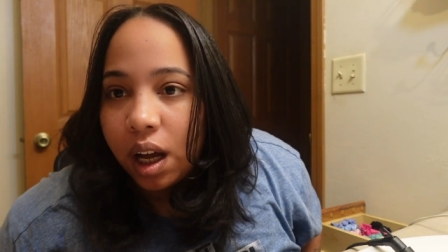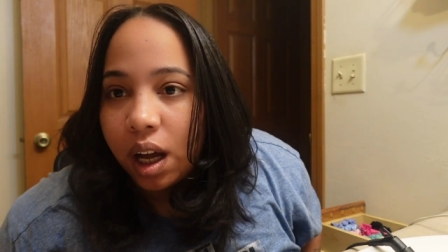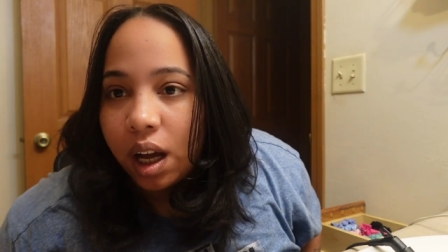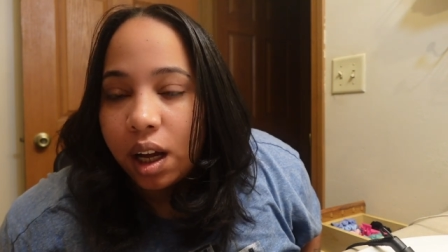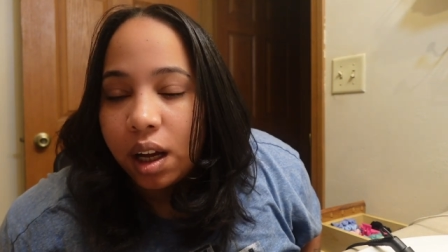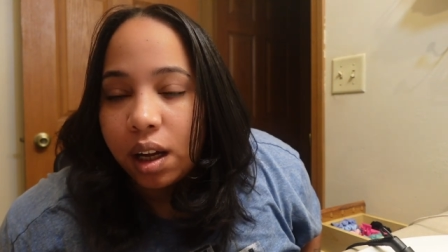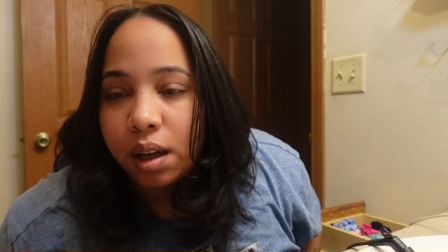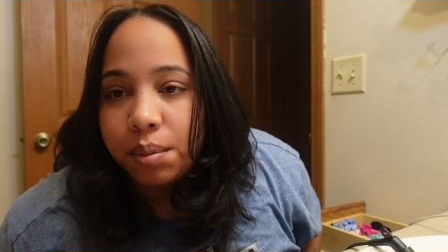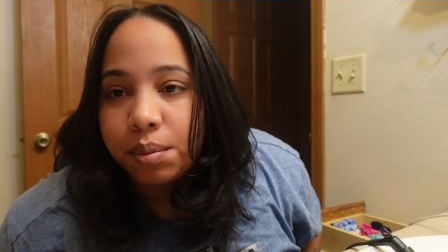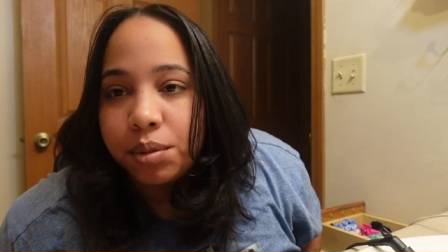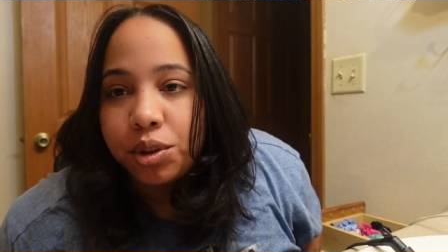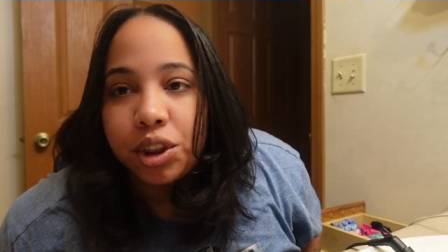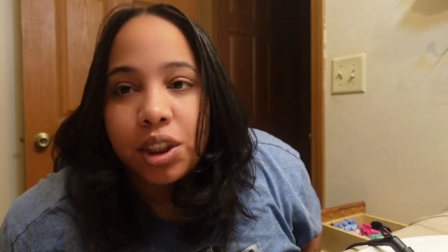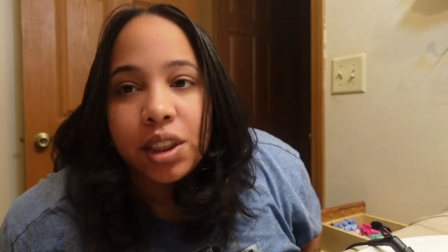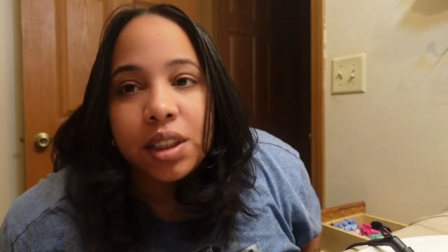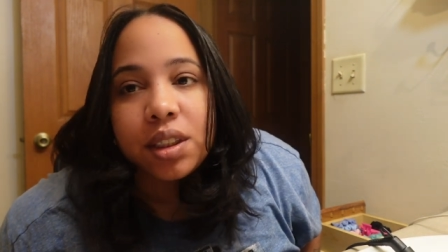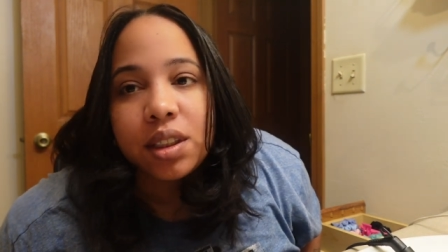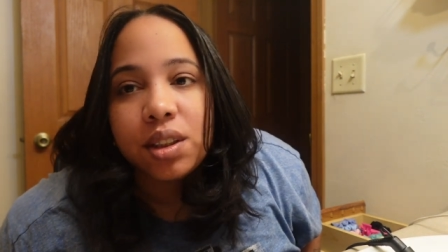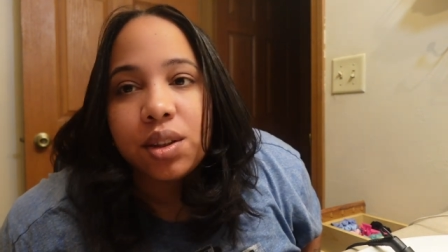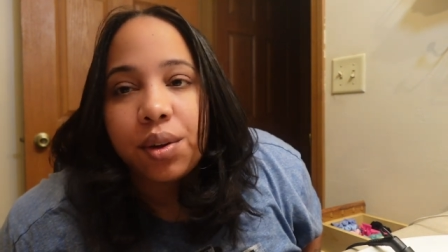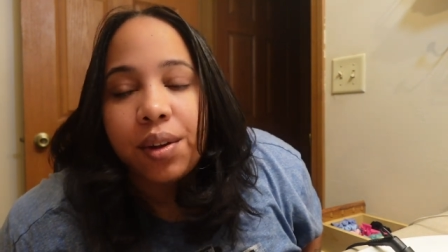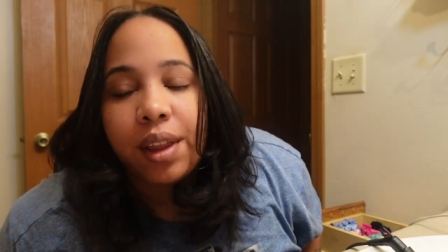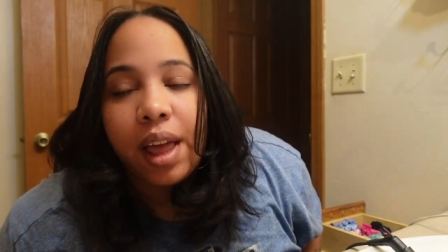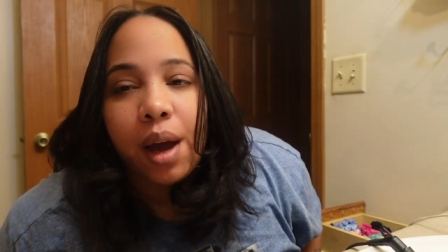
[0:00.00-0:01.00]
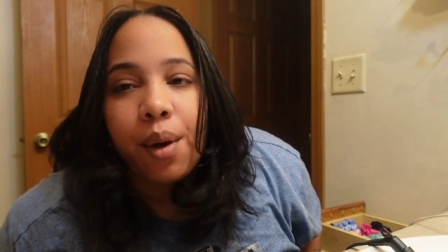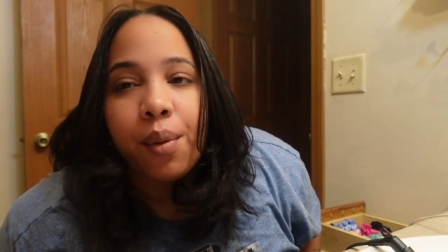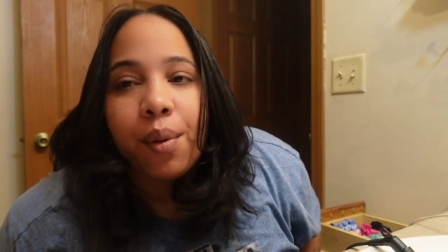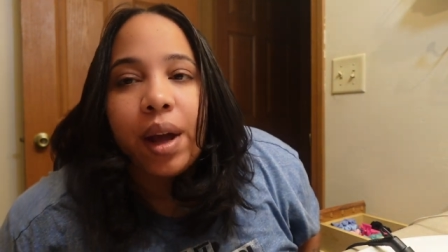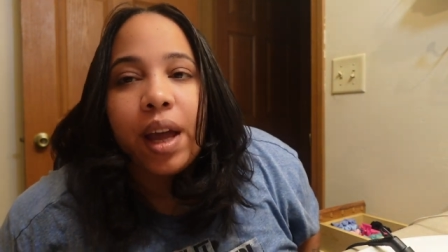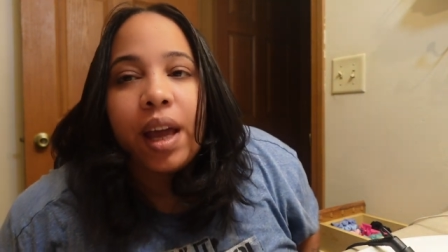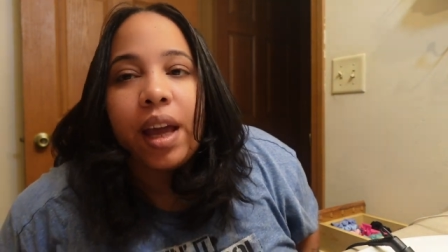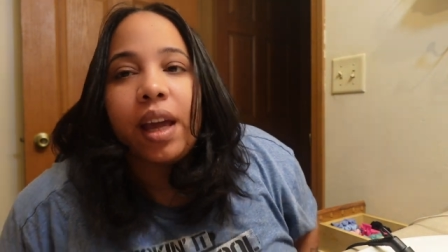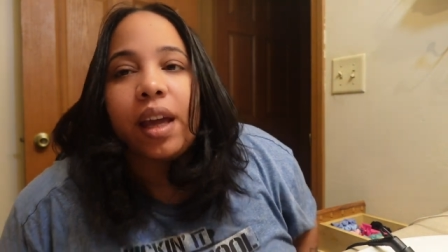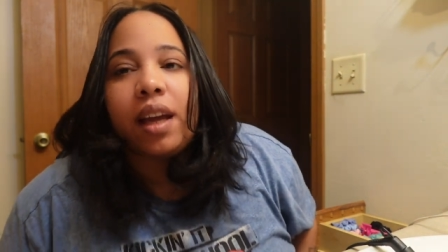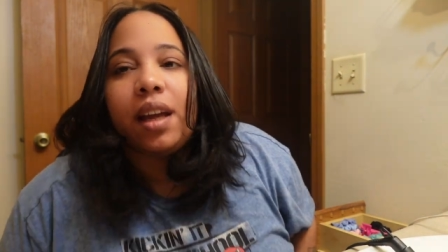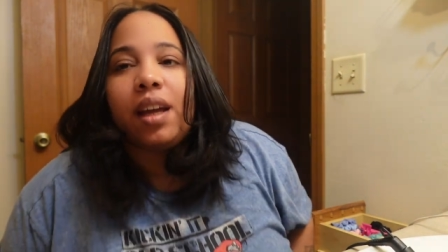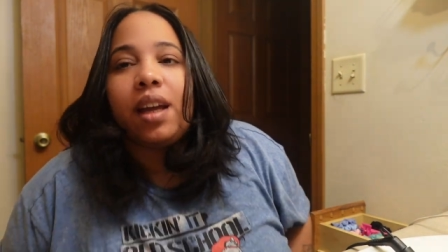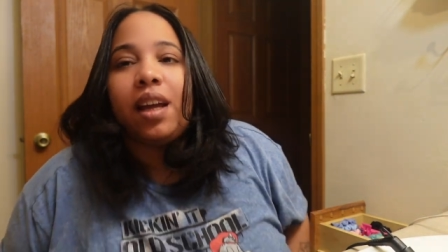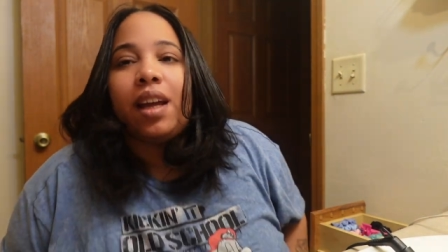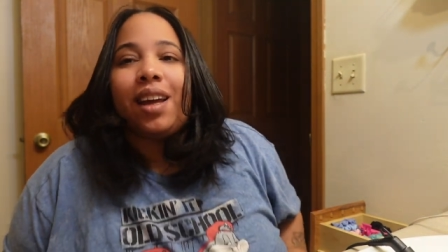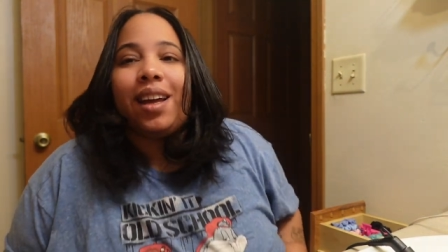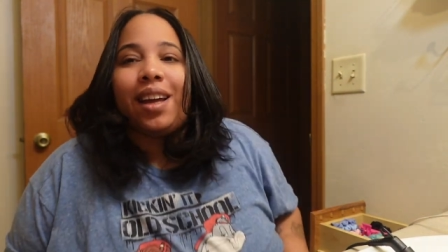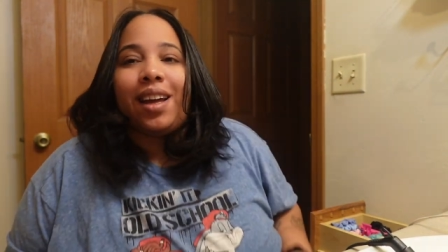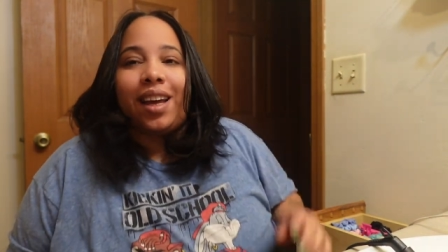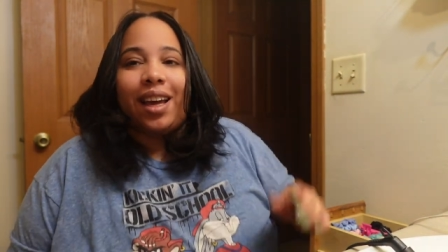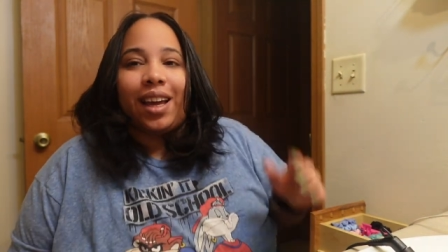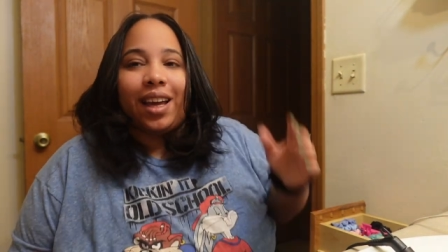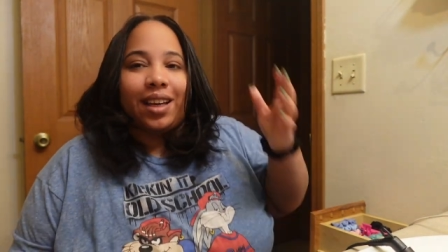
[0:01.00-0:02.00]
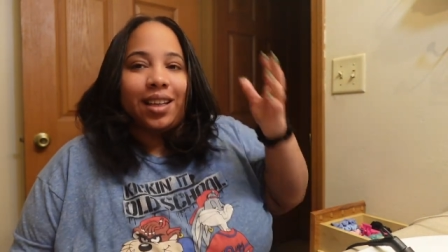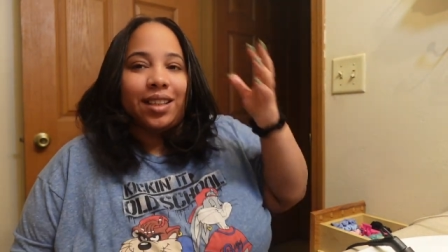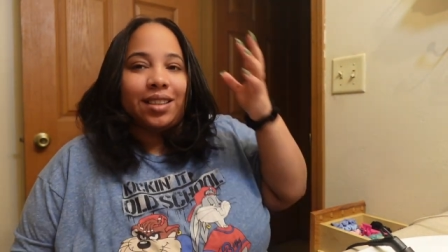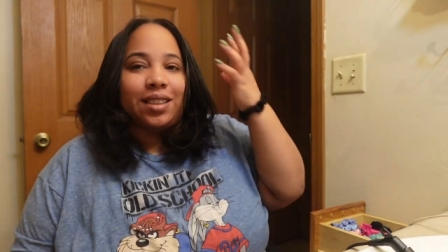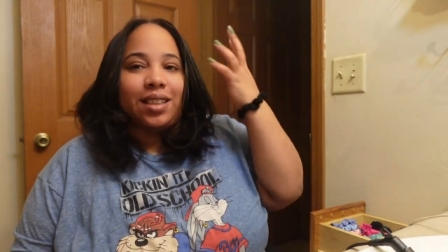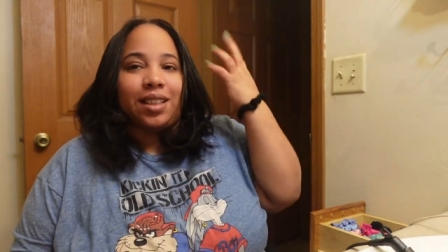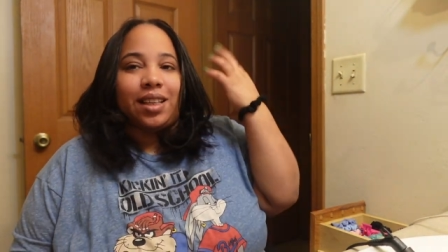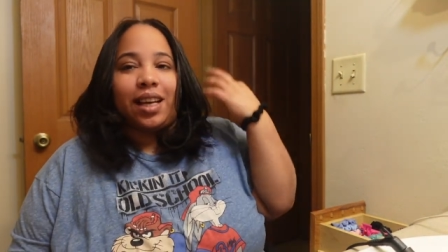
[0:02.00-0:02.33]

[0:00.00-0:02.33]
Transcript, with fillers: um, just so that way it has